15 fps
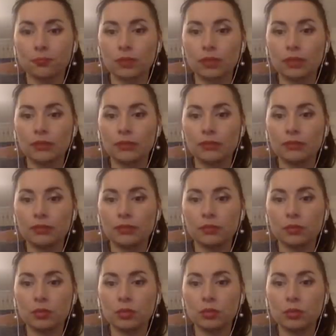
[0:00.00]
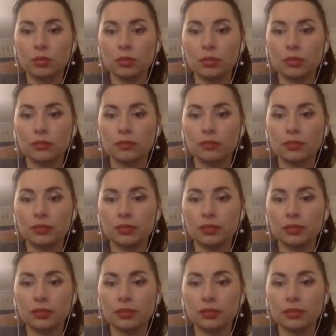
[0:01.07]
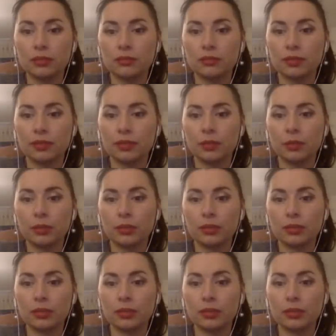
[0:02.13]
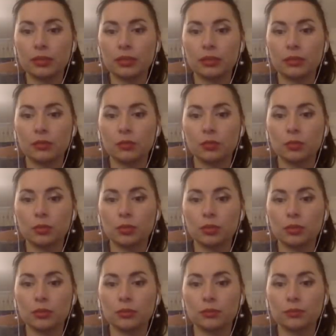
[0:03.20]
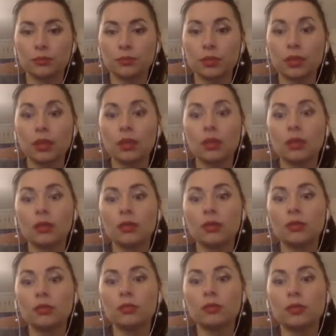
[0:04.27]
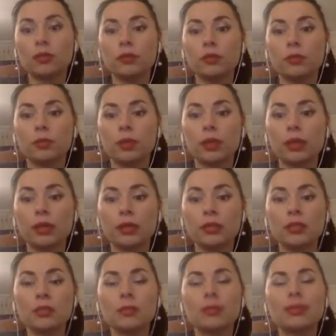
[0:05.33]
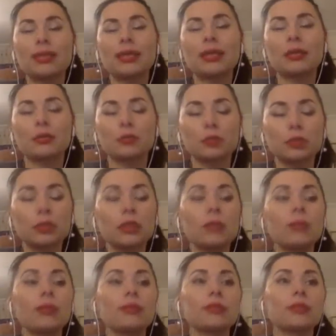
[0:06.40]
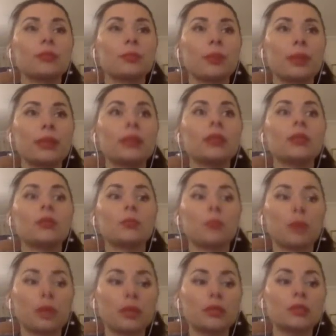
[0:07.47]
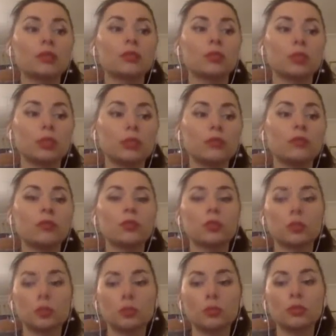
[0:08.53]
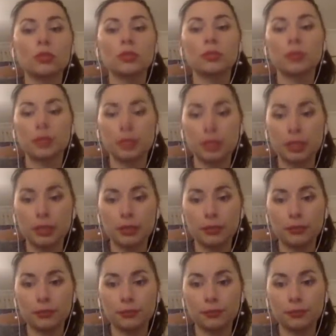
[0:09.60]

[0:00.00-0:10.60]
And everyone wants something different, and it's fine whether material or spiritual. You need to find your balance, but I continue to believe that men must to give something material.